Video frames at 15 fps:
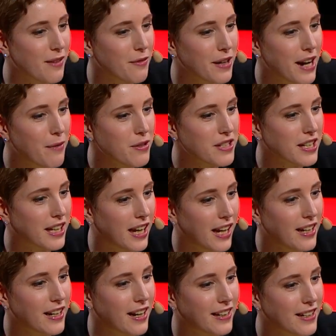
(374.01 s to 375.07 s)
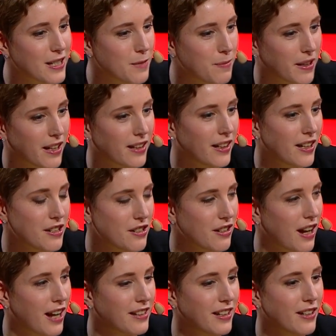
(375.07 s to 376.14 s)
when I was a kid and I didn't speak English,
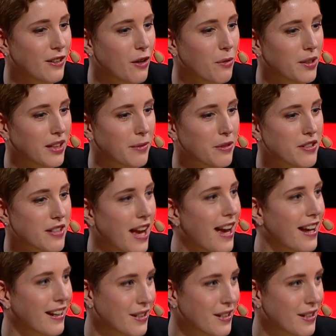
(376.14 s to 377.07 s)
I didn't know what you they were saying, guess.